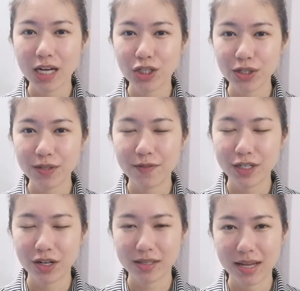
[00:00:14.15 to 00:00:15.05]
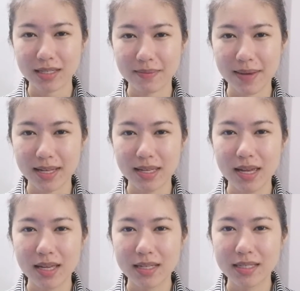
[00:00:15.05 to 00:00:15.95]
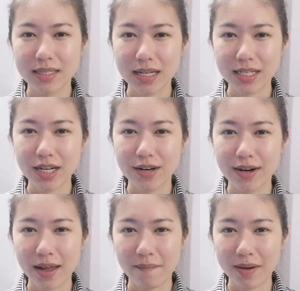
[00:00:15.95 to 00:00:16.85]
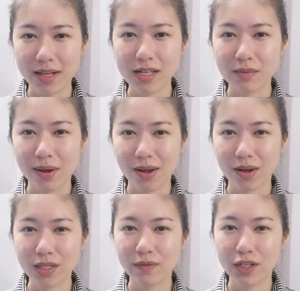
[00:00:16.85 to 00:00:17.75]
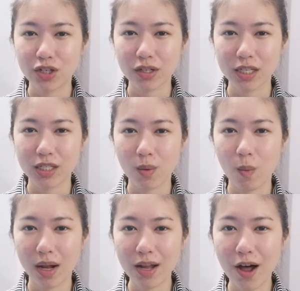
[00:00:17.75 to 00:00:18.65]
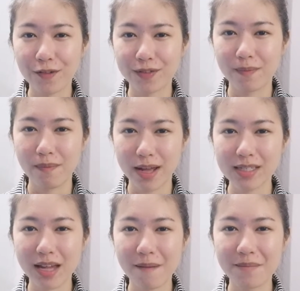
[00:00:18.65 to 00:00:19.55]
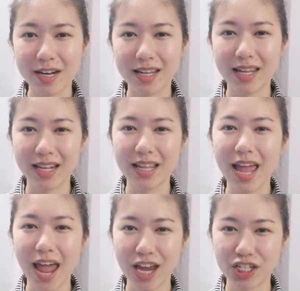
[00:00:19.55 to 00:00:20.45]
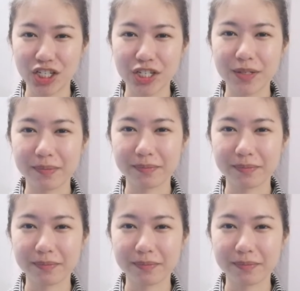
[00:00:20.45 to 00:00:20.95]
I chose Vitrox as my starting career company is because Vitrox is one of the best company in Asia.